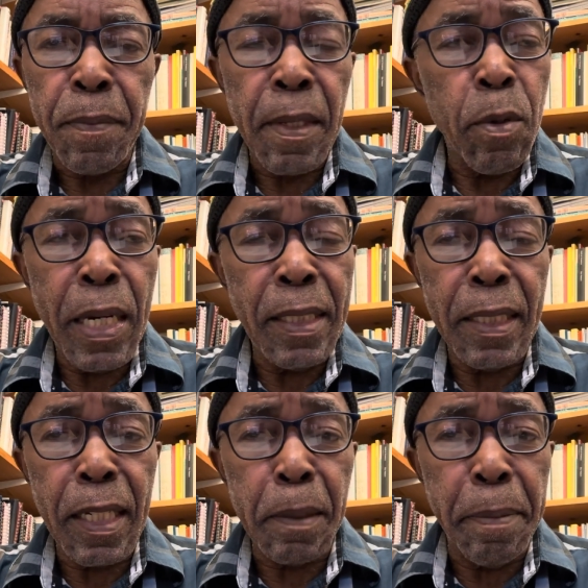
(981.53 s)
when I say
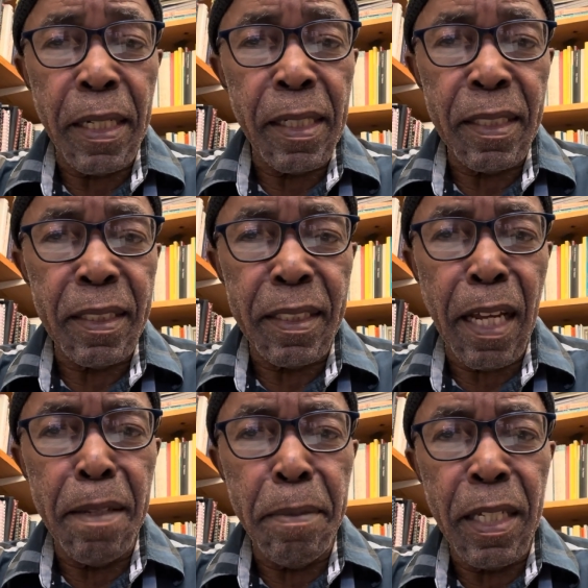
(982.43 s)
experience,
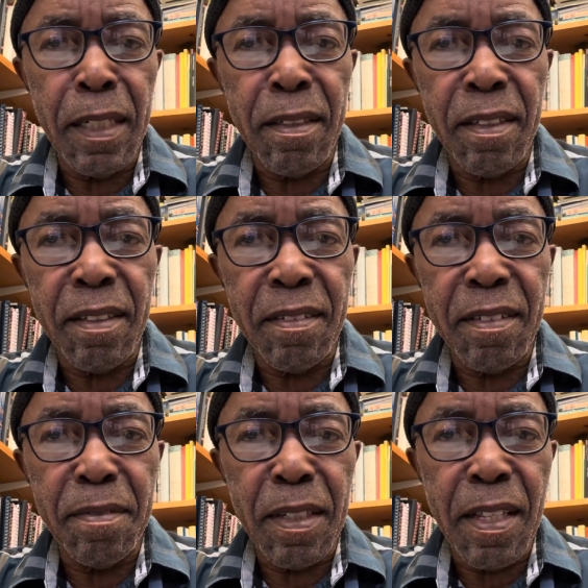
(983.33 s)
I mean
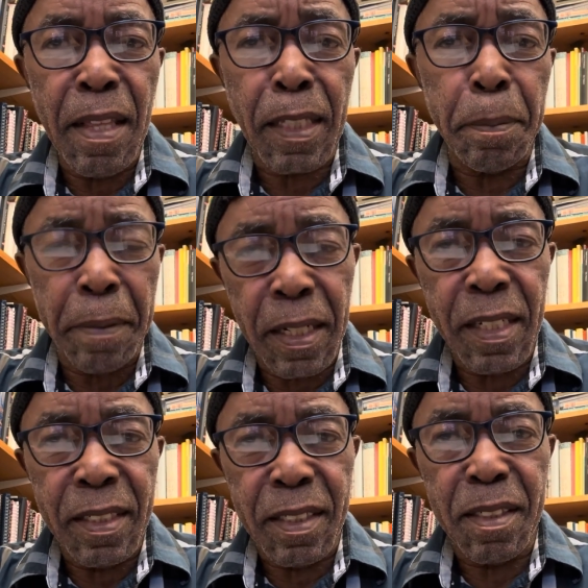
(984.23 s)

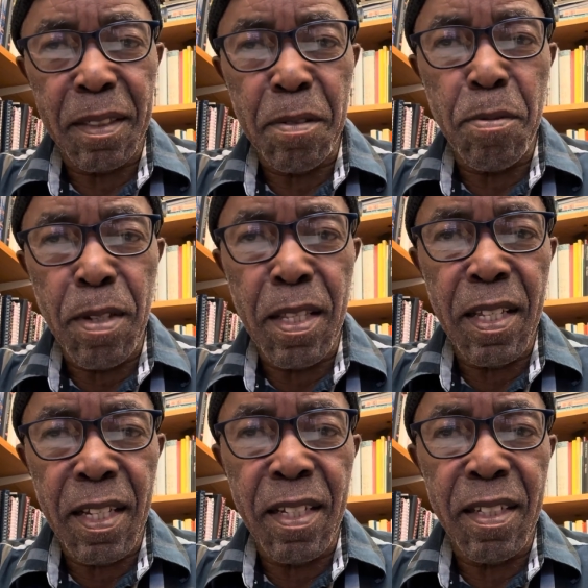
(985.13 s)
experience with
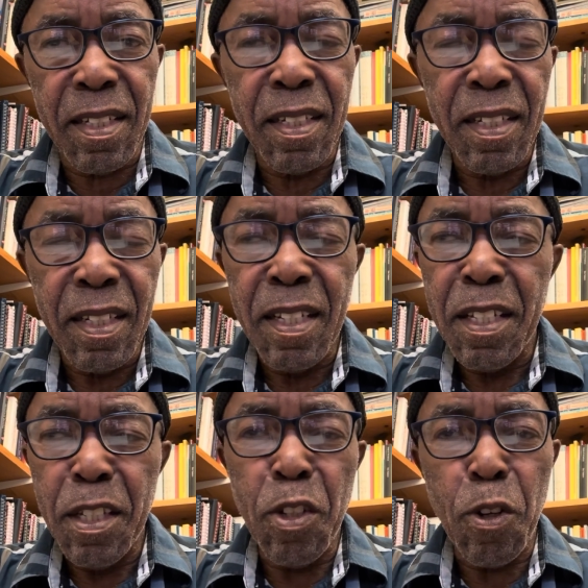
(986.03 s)

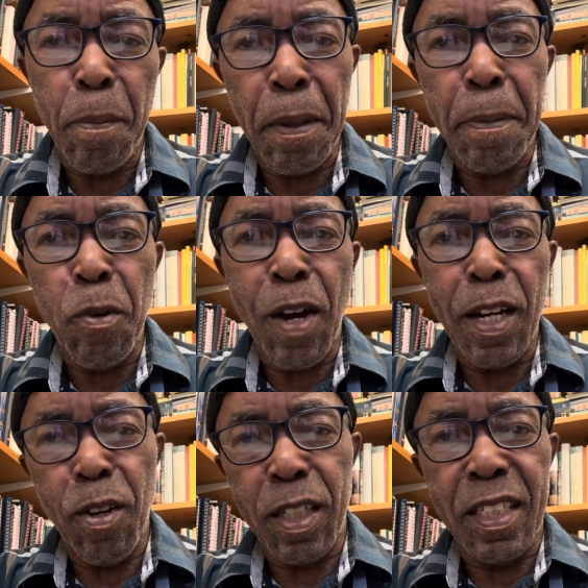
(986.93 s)
people who are
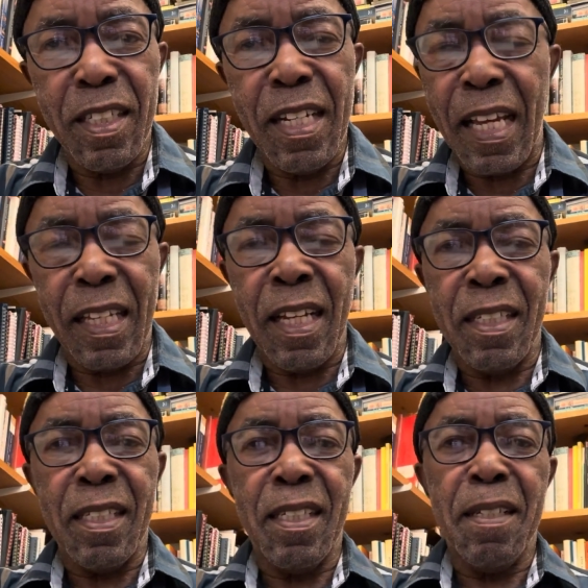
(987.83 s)
not like us.
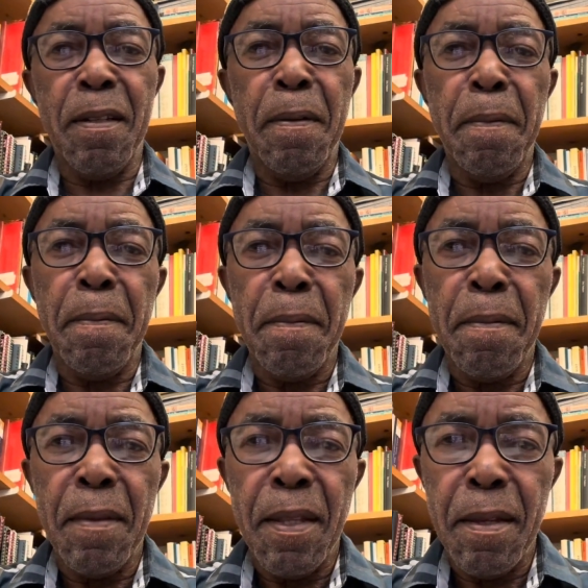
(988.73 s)

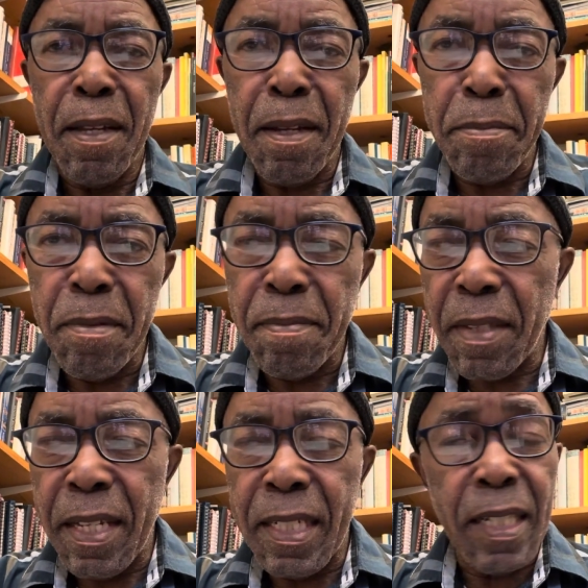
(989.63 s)

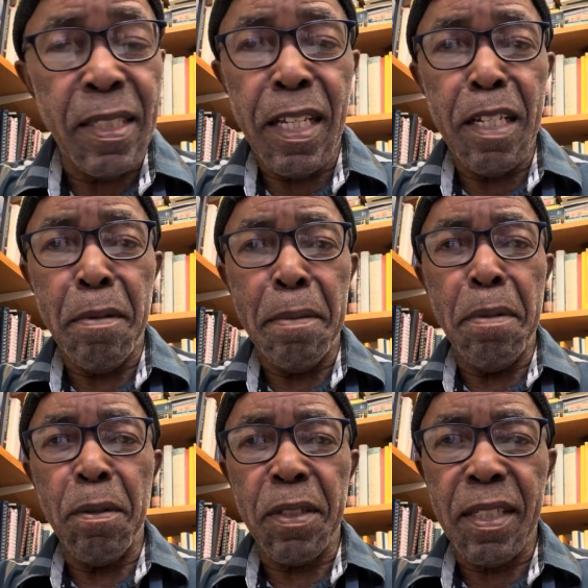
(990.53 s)
As I say in my
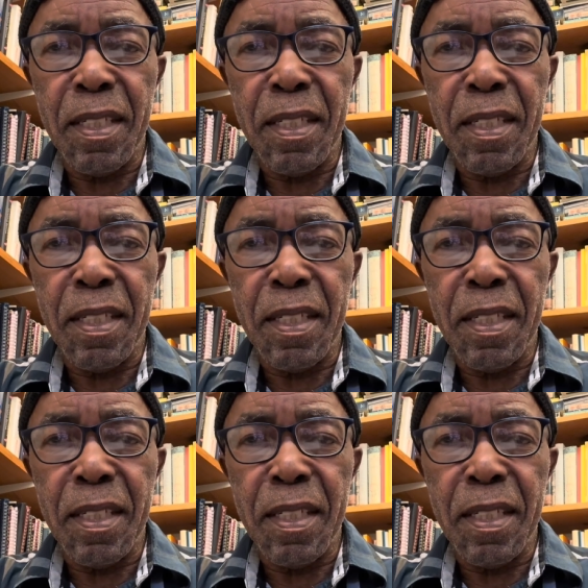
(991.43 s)
books,